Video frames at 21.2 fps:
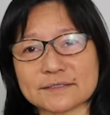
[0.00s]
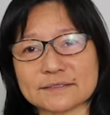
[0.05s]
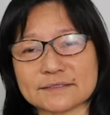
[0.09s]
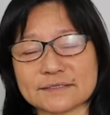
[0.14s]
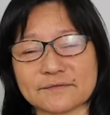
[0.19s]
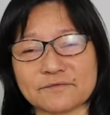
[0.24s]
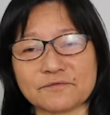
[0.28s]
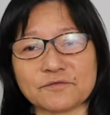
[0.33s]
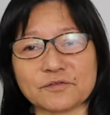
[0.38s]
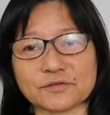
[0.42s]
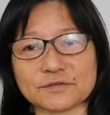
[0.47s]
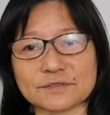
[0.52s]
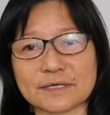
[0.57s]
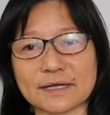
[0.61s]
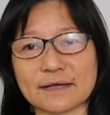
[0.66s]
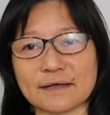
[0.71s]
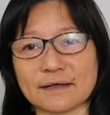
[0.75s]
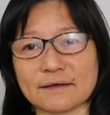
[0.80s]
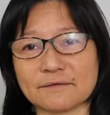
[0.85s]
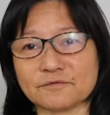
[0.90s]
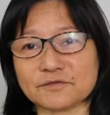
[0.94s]
it
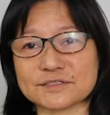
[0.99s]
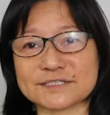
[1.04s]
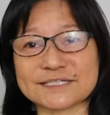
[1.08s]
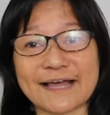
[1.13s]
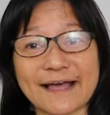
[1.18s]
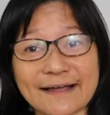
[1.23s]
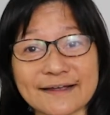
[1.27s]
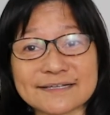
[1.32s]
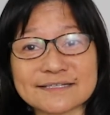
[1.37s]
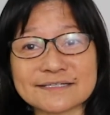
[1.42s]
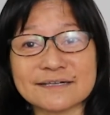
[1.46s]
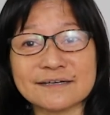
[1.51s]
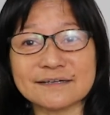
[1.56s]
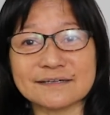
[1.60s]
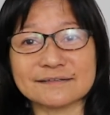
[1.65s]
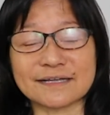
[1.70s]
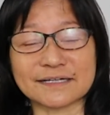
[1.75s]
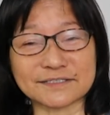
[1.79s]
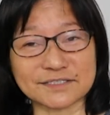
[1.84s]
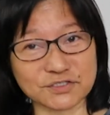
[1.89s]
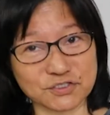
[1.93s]
for tax.
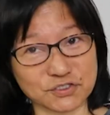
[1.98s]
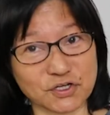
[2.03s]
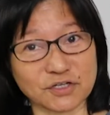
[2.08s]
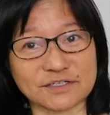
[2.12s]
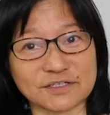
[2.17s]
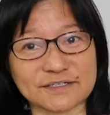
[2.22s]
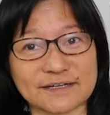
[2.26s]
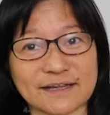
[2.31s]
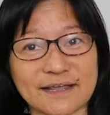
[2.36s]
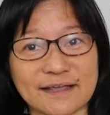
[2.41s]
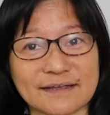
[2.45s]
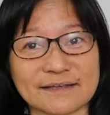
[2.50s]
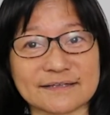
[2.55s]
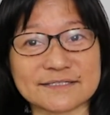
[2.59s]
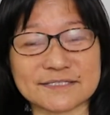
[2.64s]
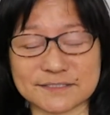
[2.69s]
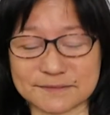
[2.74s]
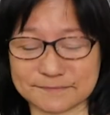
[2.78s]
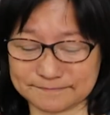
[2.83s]
That is not the case.